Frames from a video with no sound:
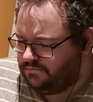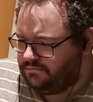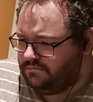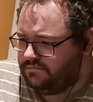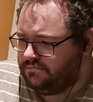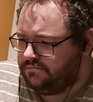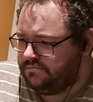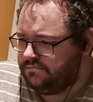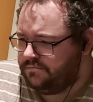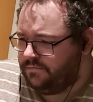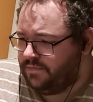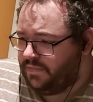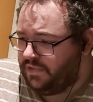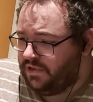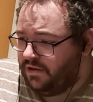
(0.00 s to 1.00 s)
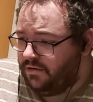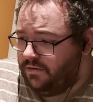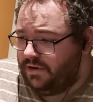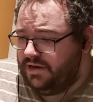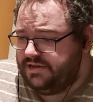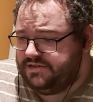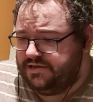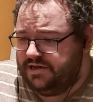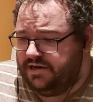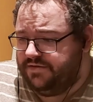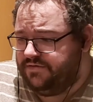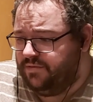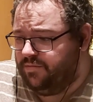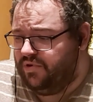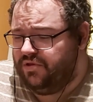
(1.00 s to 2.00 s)
At least he didn't
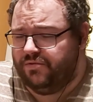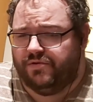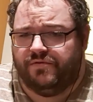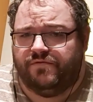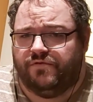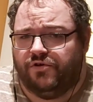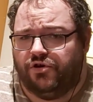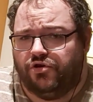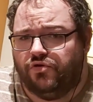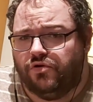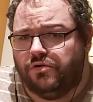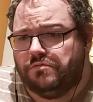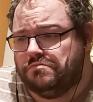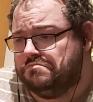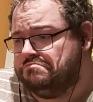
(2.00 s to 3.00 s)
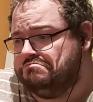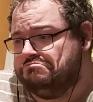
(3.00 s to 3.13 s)
have to bother with the front door.